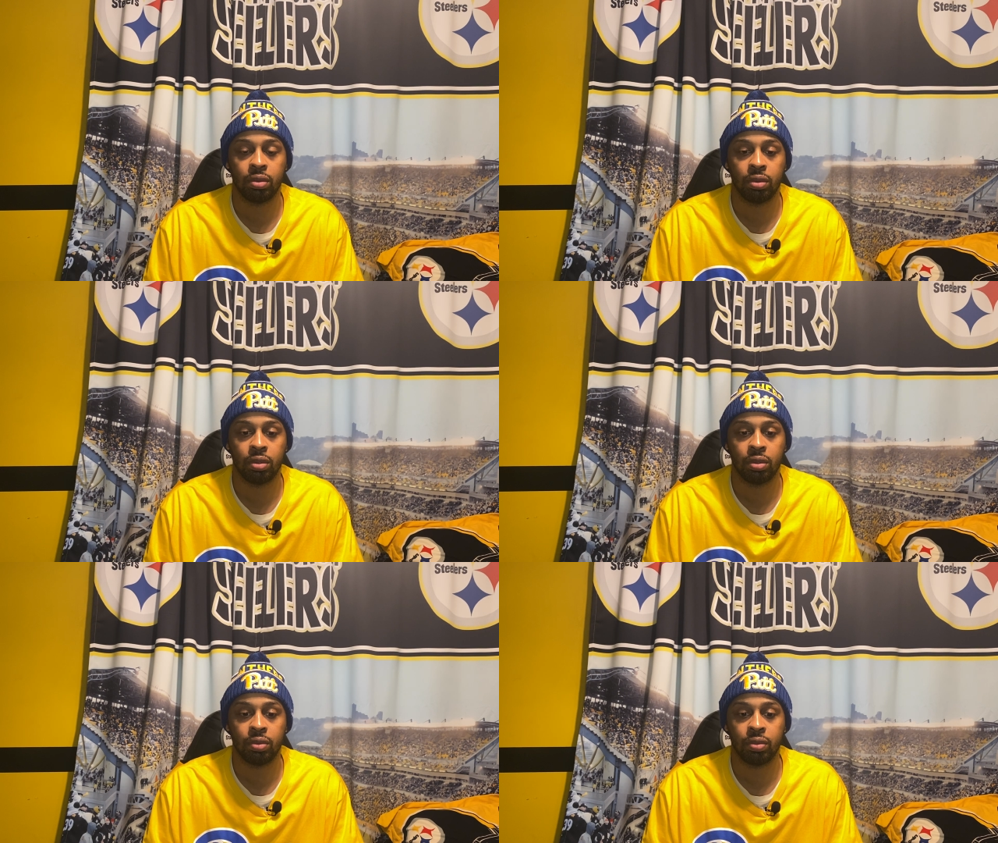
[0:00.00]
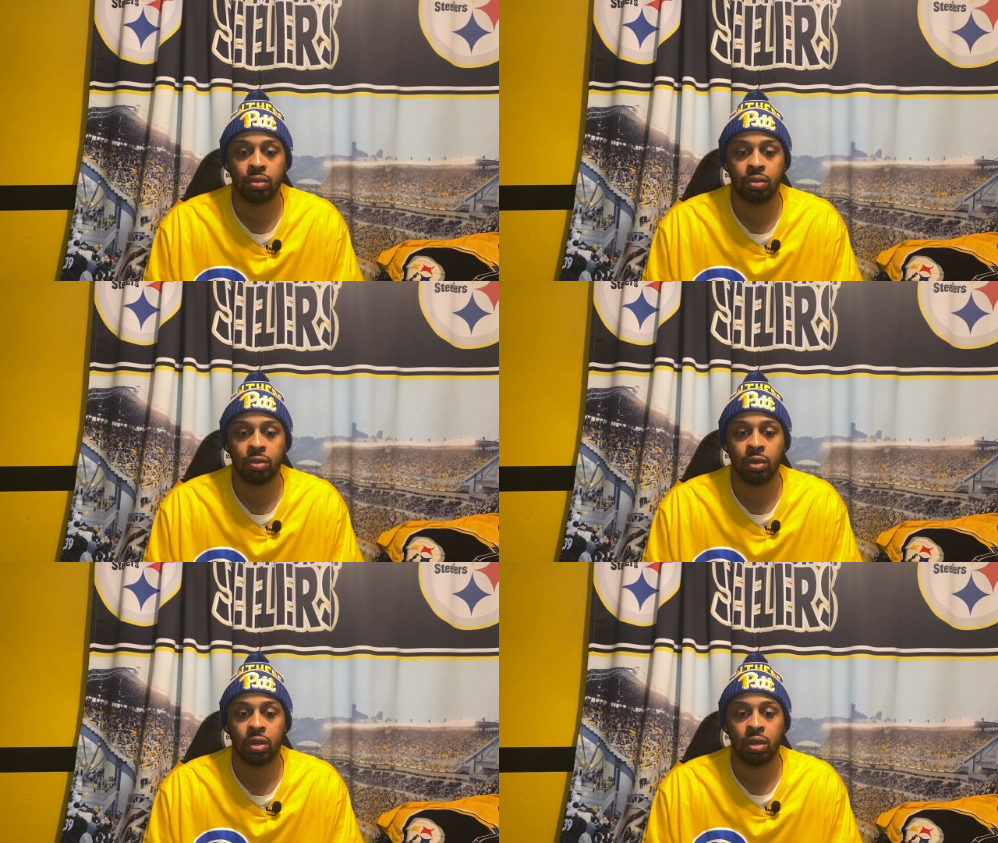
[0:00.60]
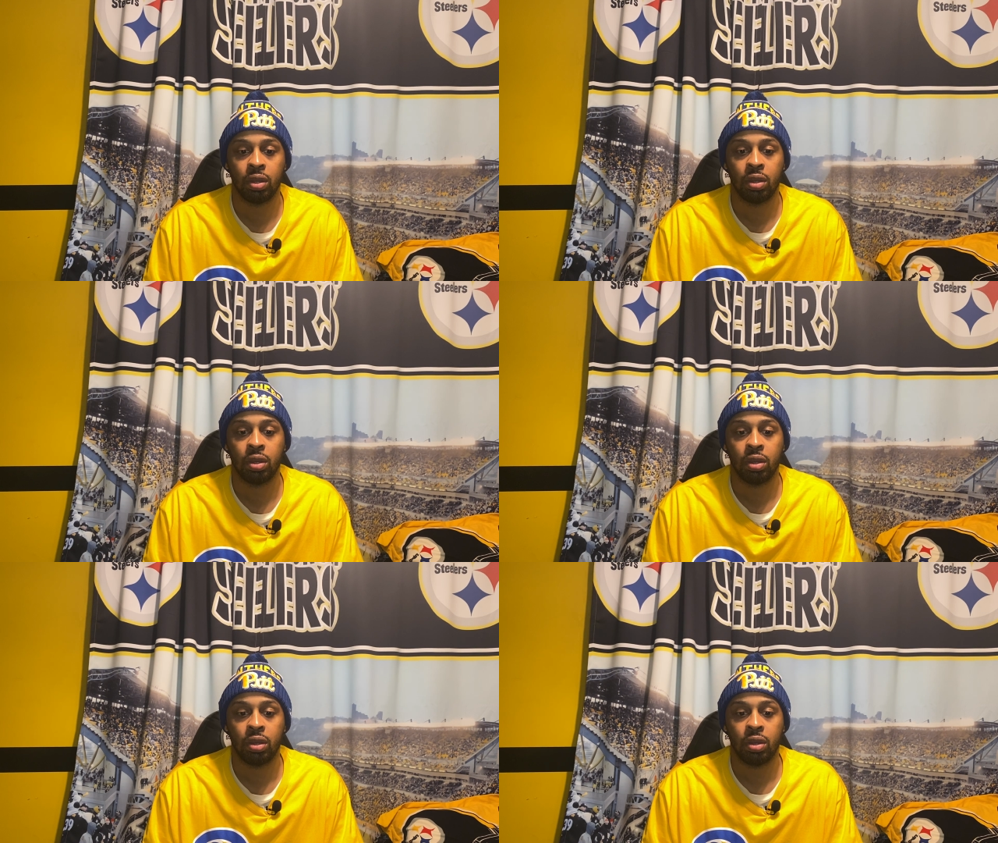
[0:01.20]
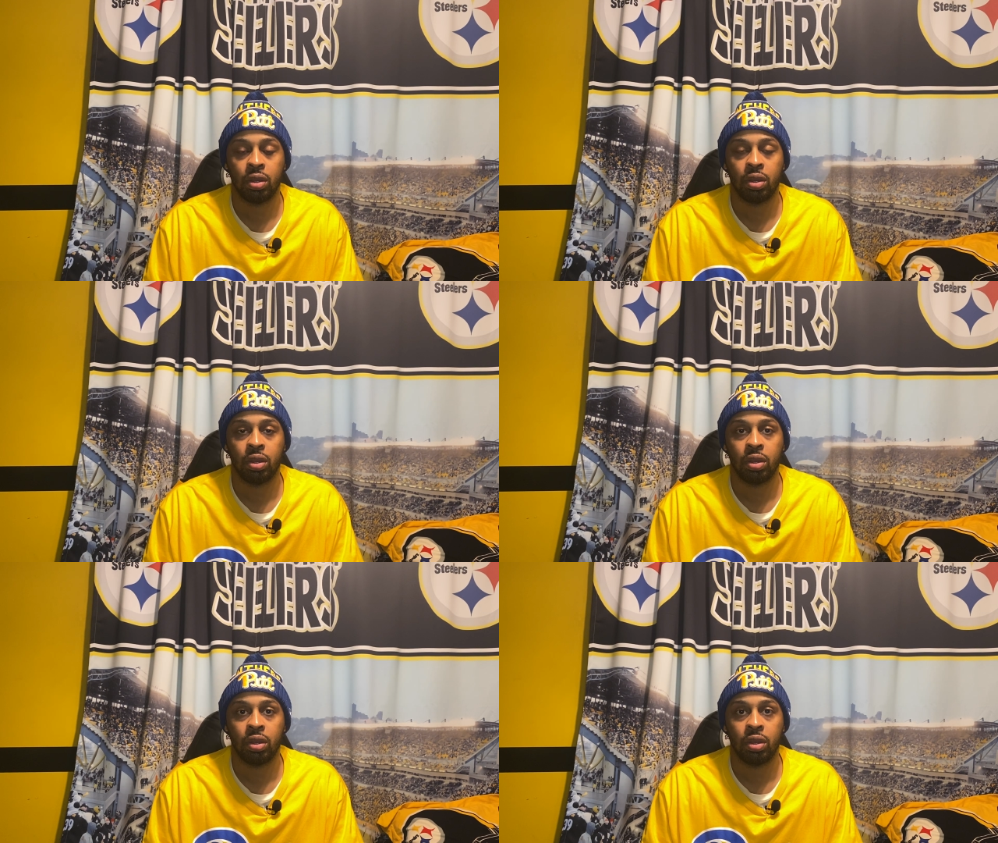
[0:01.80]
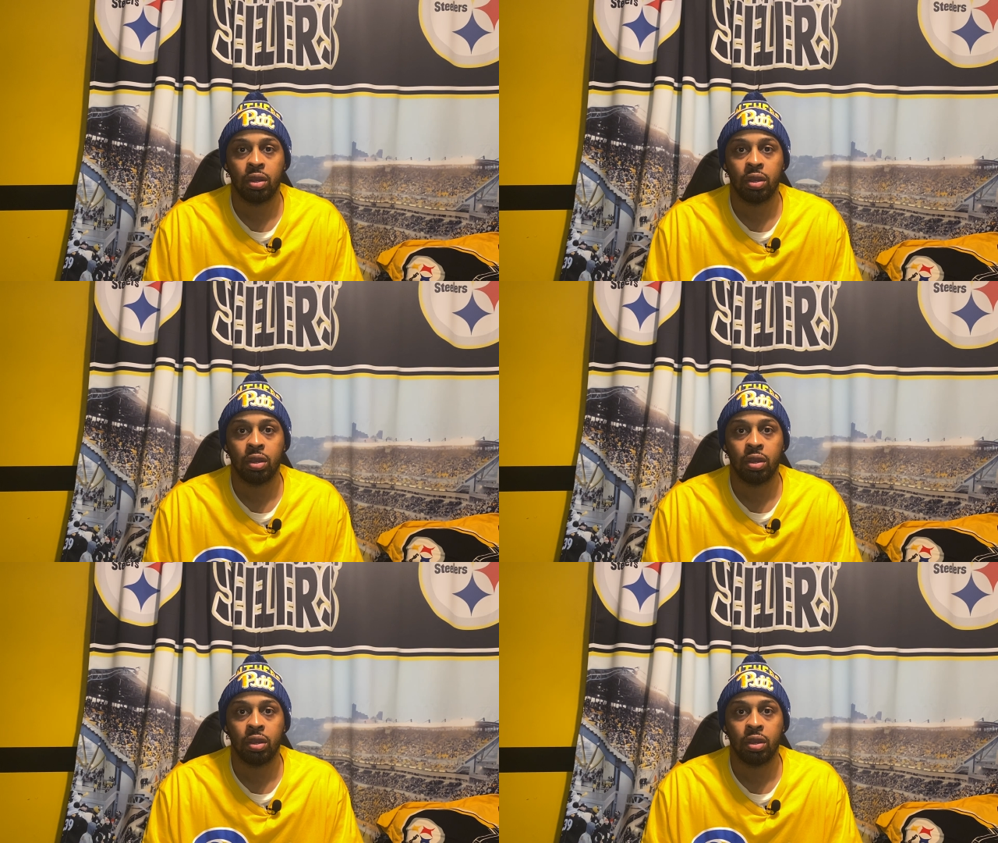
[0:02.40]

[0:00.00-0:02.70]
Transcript: Nothing is said.